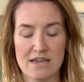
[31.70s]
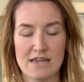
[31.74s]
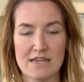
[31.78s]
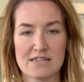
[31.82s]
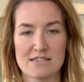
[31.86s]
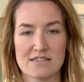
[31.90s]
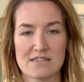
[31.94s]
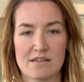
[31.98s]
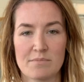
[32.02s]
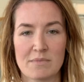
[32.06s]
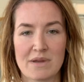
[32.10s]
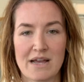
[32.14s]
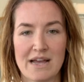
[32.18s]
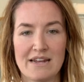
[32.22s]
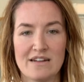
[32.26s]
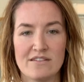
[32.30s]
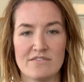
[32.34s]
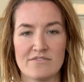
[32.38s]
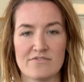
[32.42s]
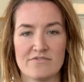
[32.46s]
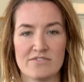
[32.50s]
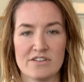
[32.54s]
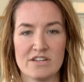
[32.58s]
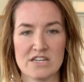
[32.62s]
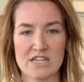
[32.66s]
some kind
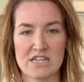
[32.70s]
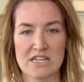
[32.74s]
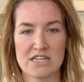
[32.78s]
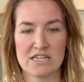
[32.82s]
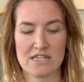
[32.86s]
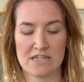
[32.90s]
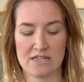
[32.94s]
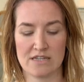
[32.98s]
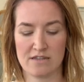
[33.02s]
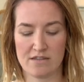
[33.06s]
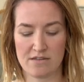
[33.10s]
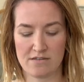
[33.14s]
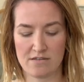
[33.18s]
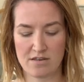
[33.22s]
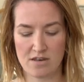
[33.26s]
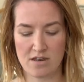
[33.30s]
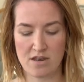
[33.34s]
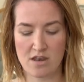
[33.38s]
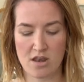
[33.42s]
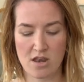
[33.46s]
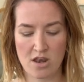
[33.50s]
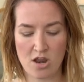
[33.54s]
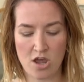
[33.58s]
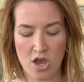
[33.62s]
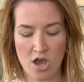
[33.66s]
of
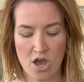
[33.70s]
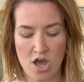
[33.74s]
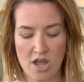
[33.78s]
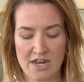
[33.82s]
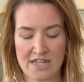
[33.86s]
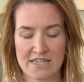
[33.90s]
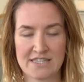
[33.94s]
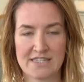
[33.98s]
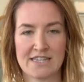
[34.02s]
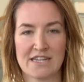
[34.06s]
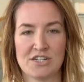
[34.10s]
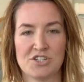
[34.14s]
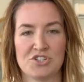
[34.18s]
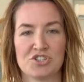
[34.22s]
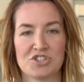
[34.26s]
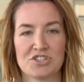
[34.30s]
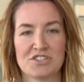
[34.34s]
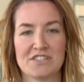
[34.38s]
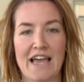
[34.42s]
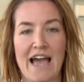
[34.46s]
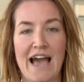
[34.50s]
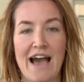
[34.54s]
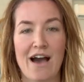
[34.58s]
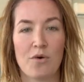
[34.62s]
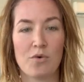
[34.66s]
non-essential
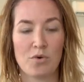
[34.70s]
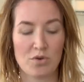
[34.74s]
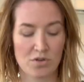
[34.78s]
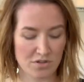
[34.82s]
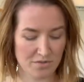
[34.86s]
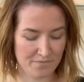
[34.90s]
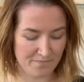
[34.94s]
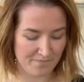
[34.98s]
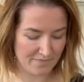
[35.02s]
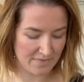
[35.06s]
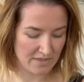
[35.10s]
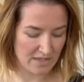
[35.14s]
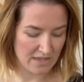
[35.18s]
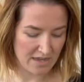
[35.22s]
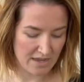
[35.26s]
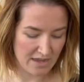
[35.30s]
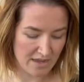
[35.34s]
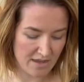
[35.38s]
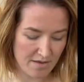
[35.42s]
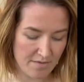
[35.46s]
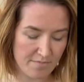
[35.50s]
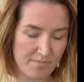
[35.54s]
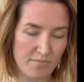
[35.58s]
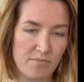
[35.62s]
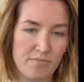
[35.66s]
towel.
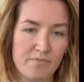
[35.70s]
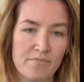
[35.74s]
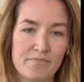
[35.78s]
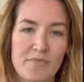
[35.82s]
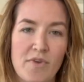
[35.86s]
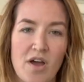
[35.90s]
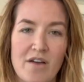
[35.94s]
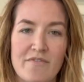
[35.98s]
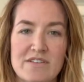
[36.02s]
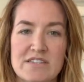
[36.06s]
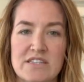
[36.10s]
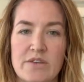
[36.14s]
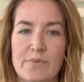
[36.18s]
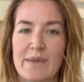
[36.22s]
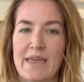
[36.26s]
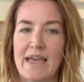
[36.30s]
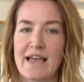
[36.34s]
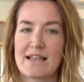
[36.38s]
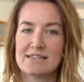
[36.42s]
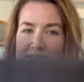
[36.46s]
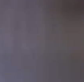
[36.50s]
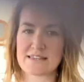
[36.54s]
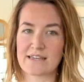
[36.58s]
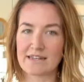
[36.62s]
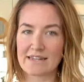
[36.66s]
Obviously we
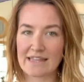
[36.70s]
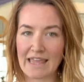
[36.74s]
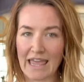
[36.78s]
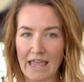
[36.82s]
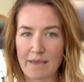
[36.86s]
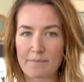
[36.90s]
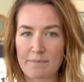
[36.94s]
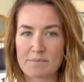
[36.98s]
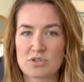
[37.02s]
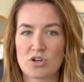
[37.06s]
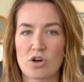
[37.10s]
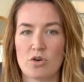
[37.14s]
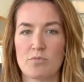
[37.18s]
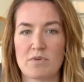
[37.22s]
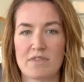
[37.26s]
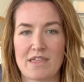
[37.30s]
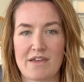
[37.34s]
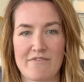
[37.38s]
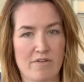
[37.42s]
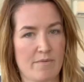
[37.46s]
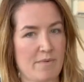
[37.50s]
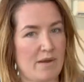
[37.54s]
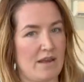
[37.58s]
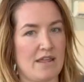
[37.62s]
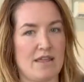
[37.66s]
can't send capes home with
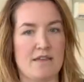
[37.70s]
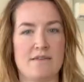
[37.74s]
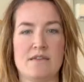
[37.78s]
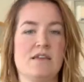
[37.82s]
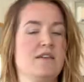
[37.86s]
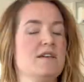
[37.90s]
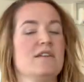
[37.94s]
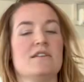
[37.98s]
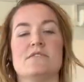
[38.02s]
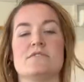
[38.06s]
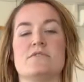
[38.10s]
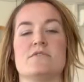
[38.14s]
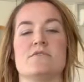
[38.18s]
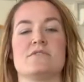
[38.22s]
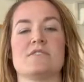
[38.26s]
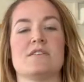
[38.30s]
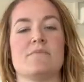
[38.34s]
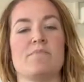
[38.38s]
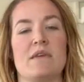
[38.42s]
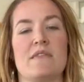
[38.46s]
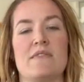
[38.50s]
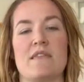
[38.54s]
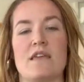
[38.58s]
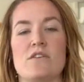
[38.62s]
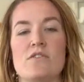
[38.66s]
everybody, so
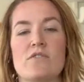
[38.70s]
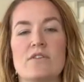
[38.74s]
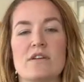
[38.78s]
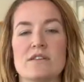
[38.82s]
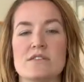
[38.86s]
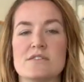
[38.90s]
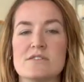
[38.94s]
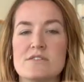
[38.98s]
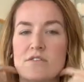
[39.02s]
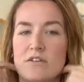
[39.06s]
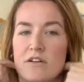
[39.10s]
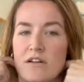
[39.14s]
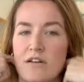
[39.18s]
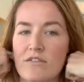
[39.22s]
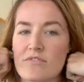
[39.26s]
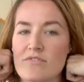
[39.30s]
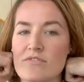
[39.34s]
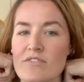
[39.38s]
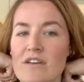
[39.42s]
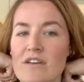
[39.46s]
something that you can sort of